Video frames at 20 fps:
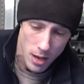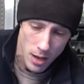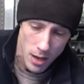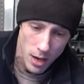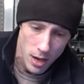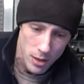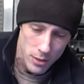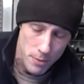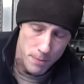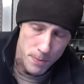
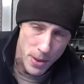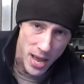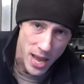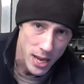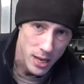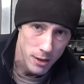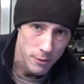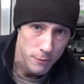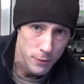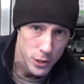Uh, the
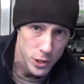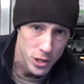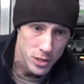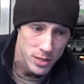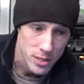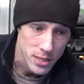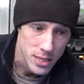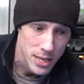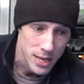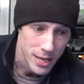bag
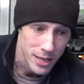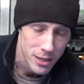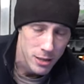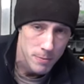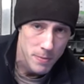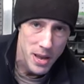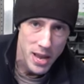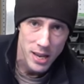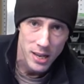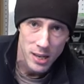efficiency and the
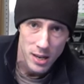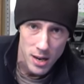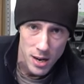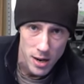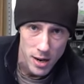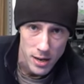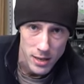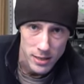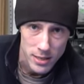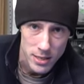bag
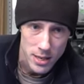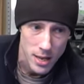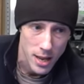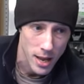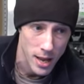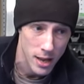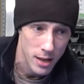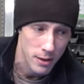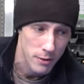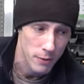cut
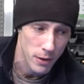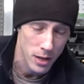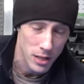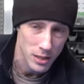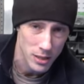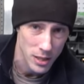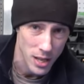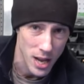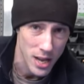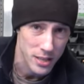have a
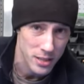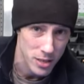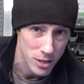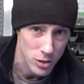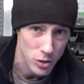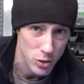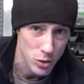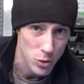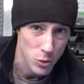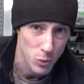lot to
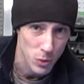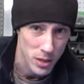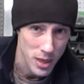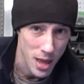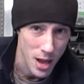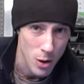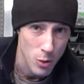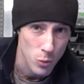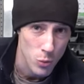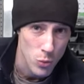do with
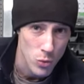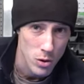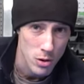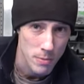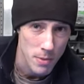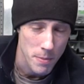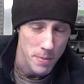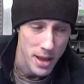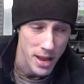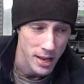how
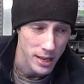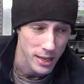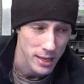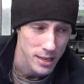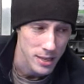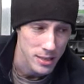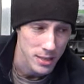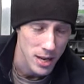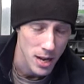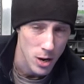warm a bag
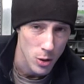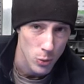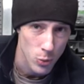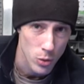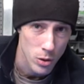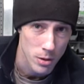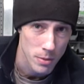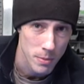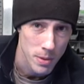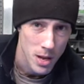is and how
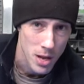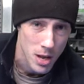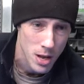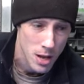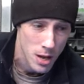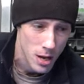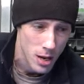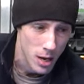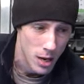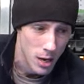warm
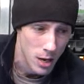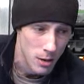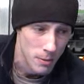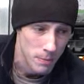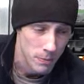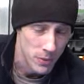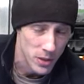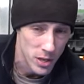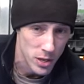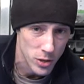
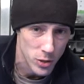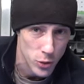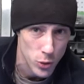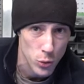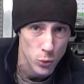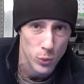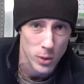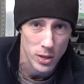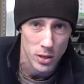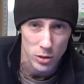um,
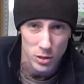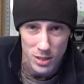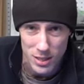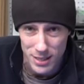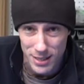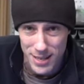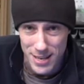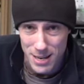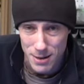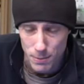you will
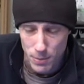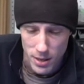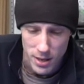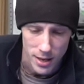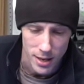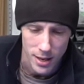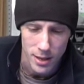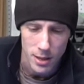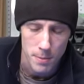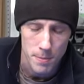sleep
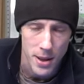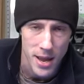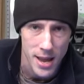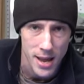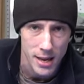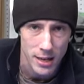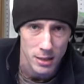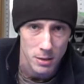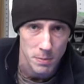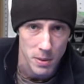in the
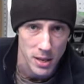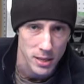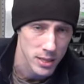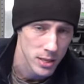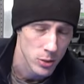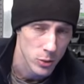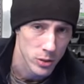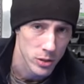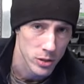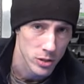bag
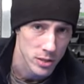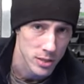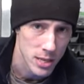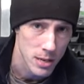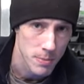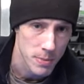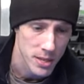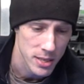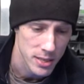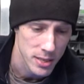depending on your
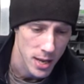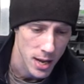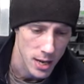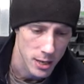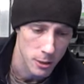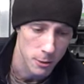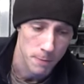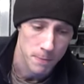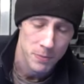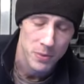sleeping
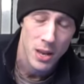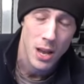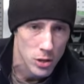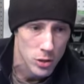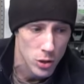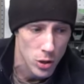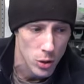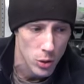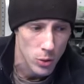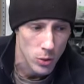style.
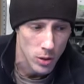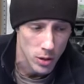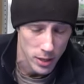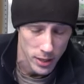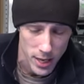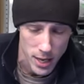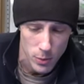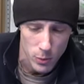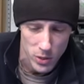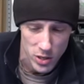So
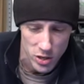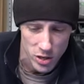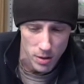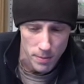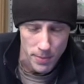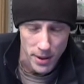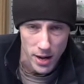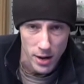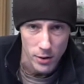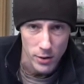again, when you're
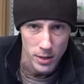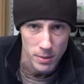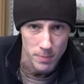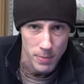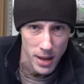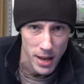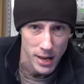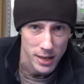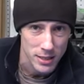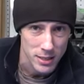comparing
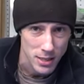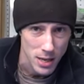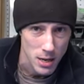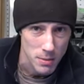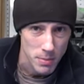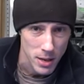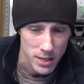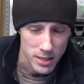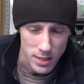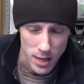bags
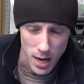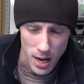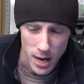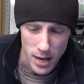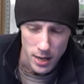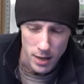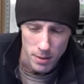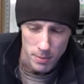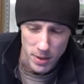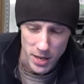side by
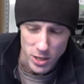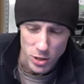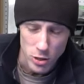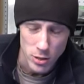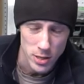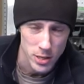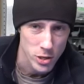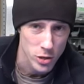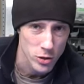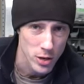side, make
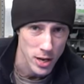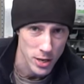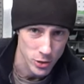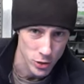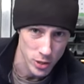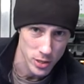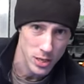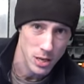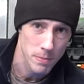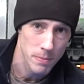sure that you're not
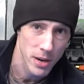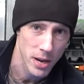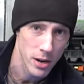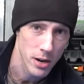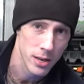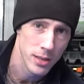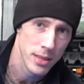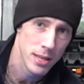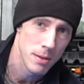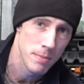just
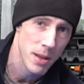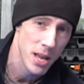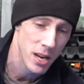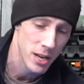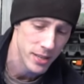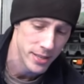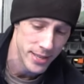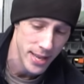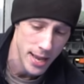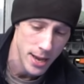comparing the
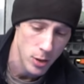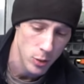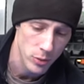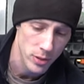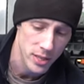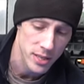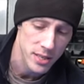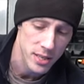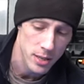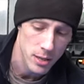amount of
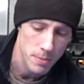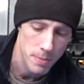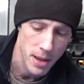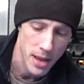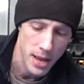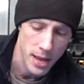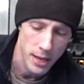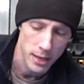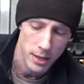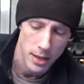down that's in the
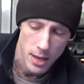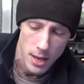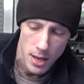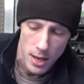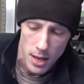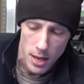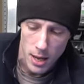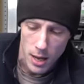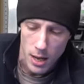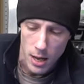bag
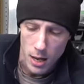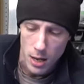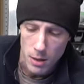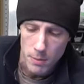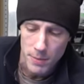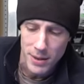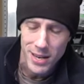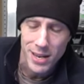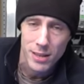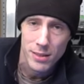
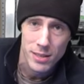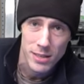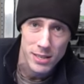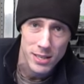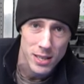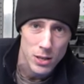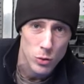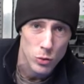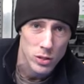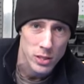um, and the
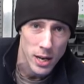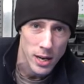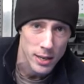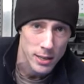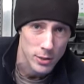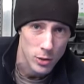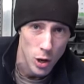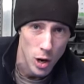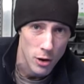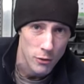
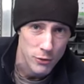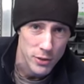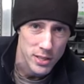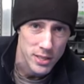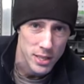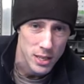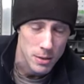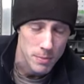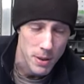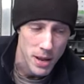single-sided loft
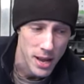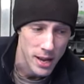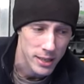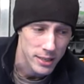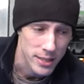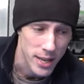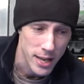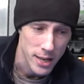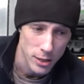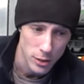that's in a
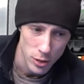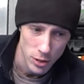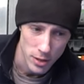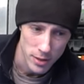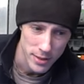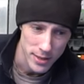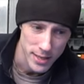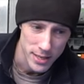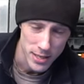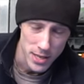bag. Take a look
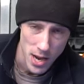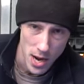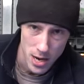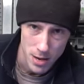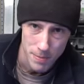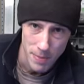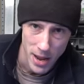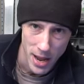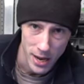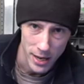at the
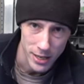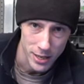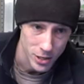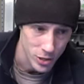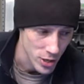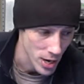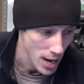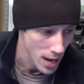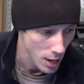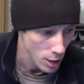entire
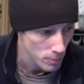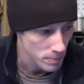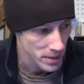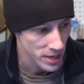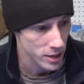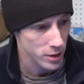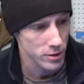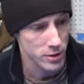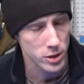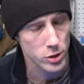package. How
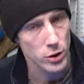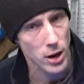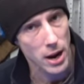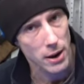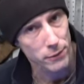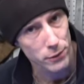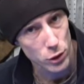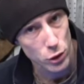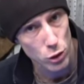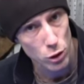big are the
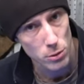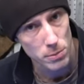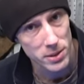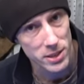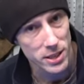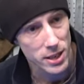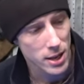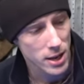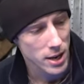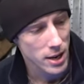draft
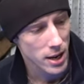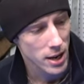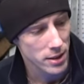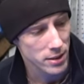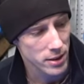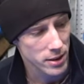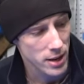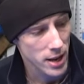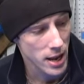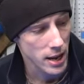tubes
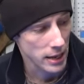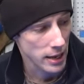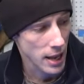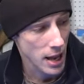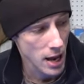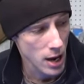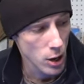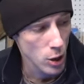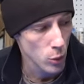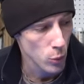and the neck?
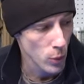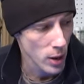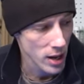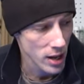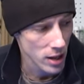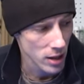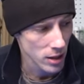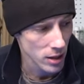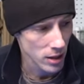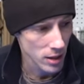How
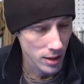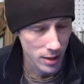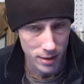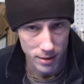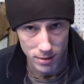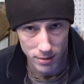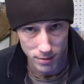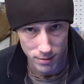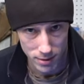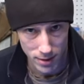well
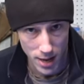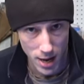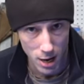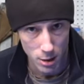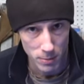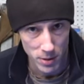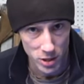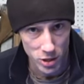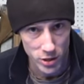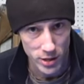and
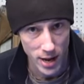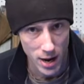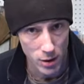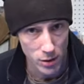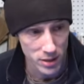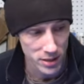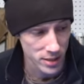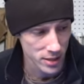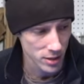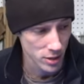how much
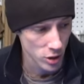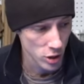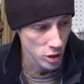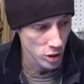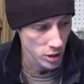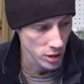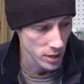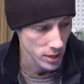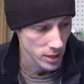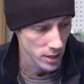down is in the
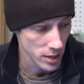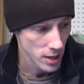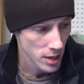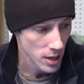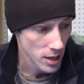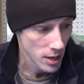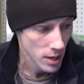hood?